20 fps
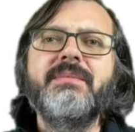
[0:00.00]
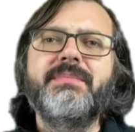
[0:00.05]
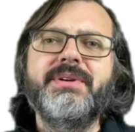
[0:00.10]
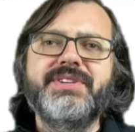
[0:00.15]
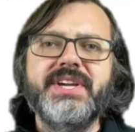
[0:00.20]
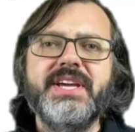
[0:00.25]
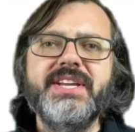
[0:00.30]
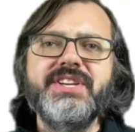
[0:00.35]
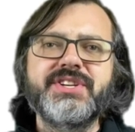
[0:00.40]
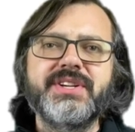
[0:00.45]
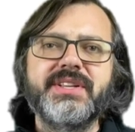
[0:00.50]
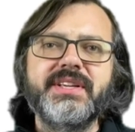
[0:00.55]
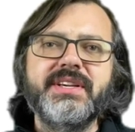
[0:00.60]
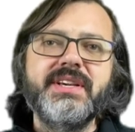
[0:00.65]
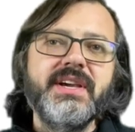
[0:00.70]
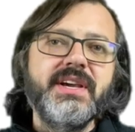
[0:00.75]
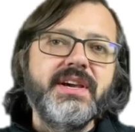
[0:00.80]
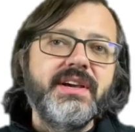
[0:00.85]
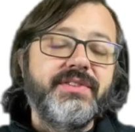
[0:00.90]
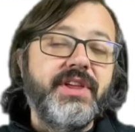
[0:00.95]

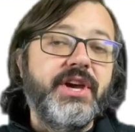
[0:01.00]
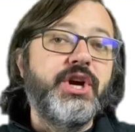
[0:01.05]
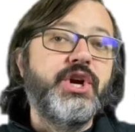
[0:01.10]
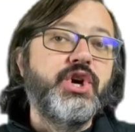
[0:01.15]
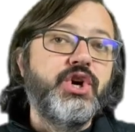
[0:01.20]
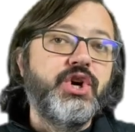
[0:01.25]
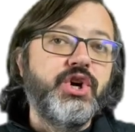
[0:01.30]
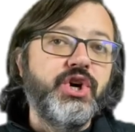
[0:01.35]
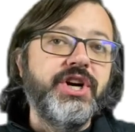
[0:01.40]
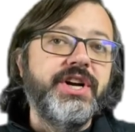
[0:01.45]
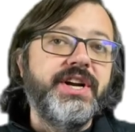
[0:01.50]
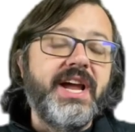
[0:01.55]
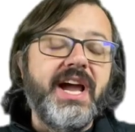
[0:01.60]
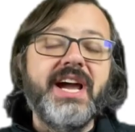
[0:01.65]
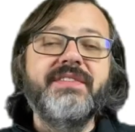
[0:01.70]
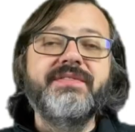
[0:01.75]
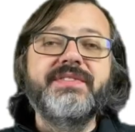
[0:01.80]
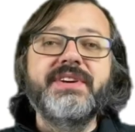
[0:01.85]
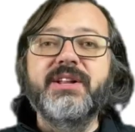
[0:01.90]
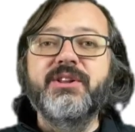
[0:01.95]
Potentially, they could
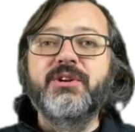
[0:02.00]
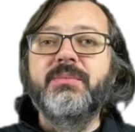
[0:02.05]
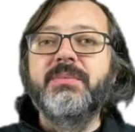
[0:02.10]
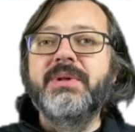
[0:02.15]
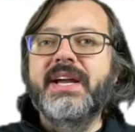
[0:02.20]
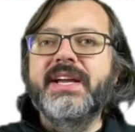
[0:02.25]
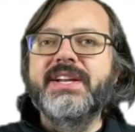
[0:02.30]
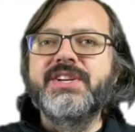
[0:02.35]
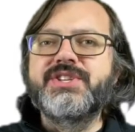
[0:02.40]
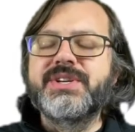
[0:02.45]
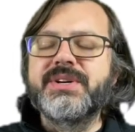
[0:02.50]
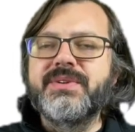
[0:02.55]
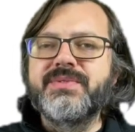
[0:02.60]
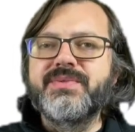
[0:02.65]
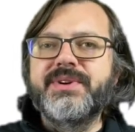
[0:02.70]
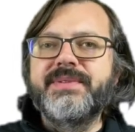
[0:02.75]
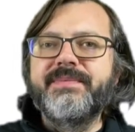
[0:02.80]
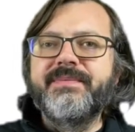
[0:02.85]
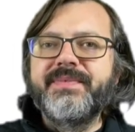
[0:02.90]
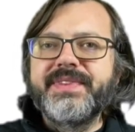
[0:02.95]
have colorblind
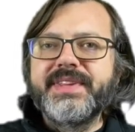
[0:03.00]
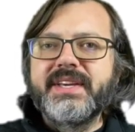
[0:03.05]
children.